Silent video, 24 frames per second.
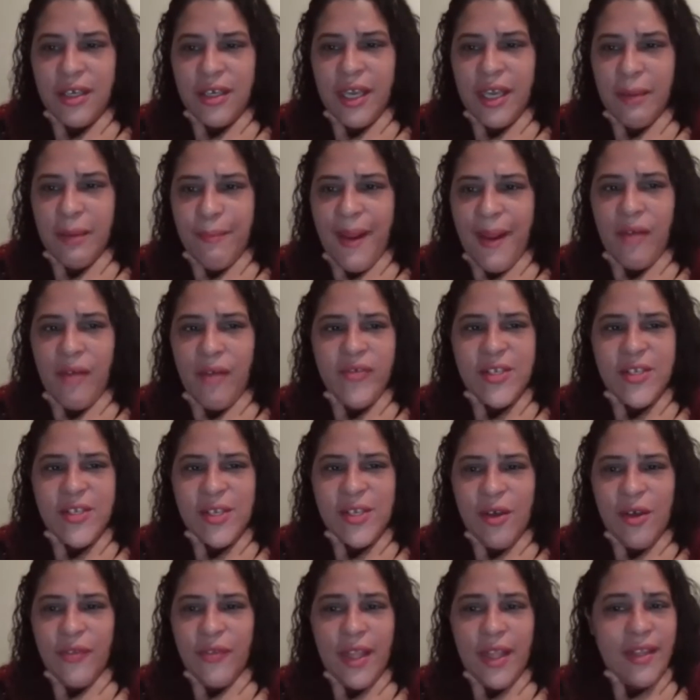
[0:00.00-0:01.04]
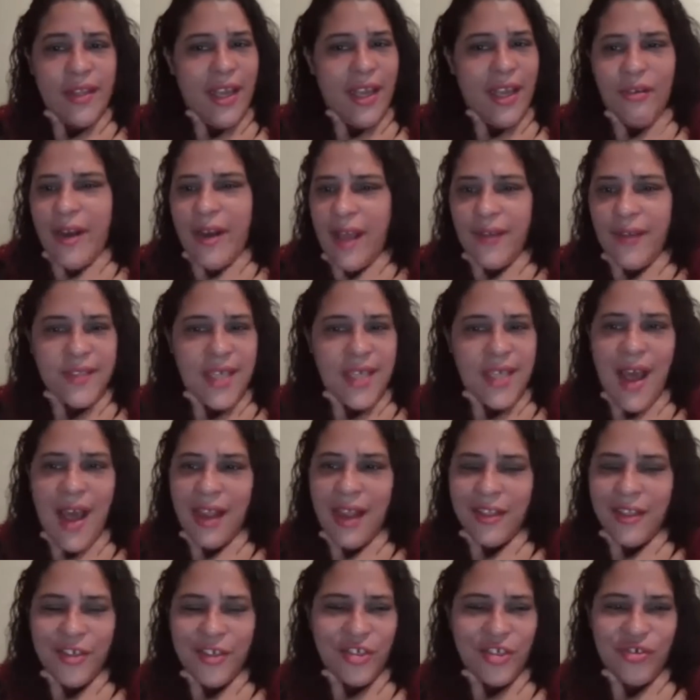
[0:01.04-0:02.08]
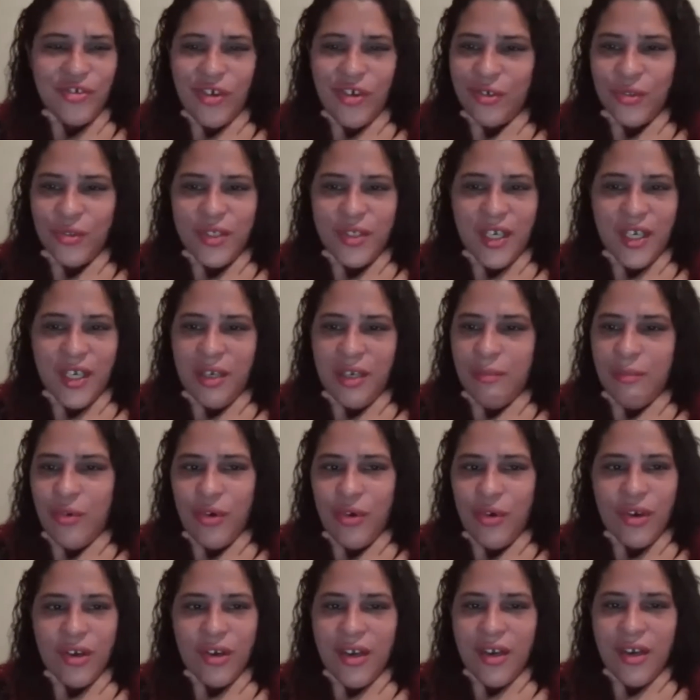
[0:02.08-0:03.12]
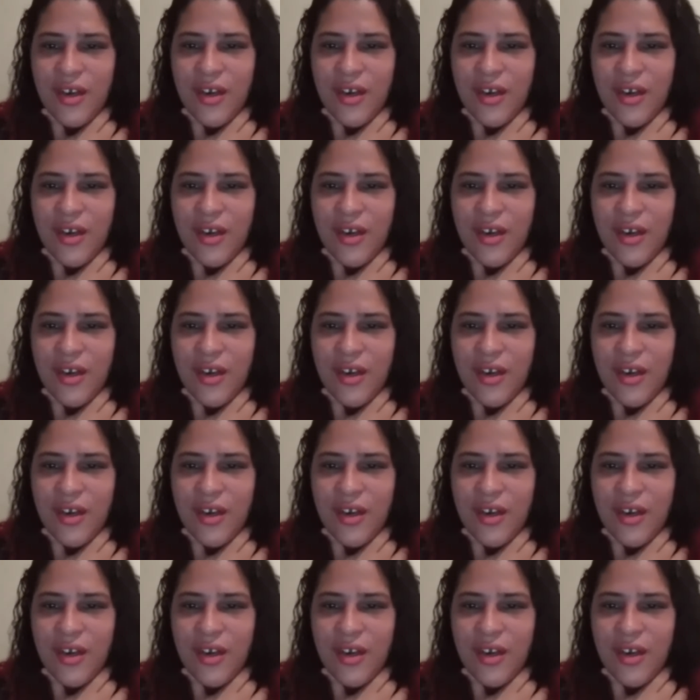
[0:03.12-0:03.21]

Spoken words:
letting parents know that they don't have to hide their struggles anymore.